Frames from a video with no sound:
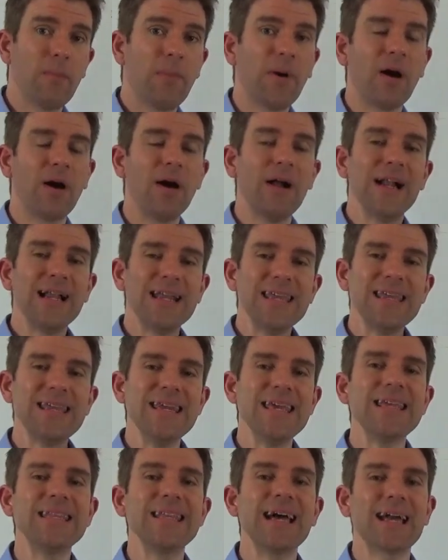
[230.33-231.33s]
but you
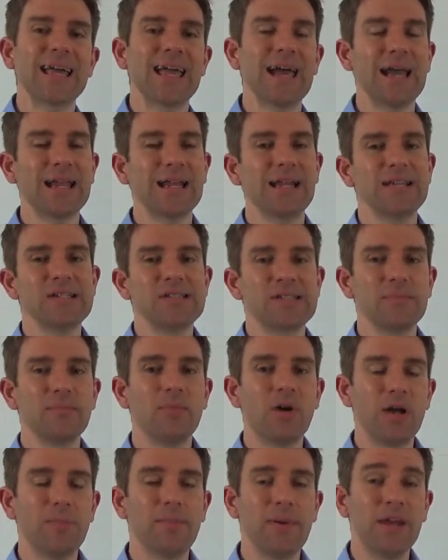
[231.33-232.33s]
need that catalyst, in
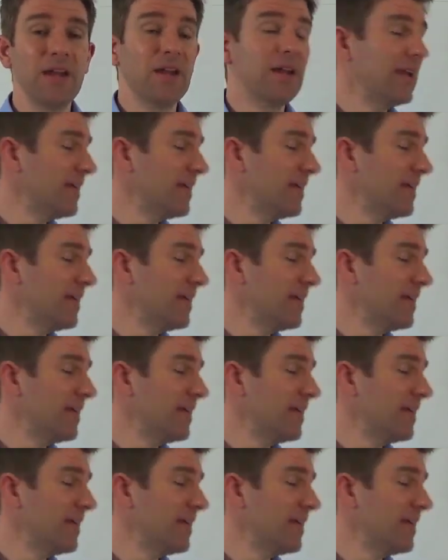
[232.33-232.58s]
my opinion.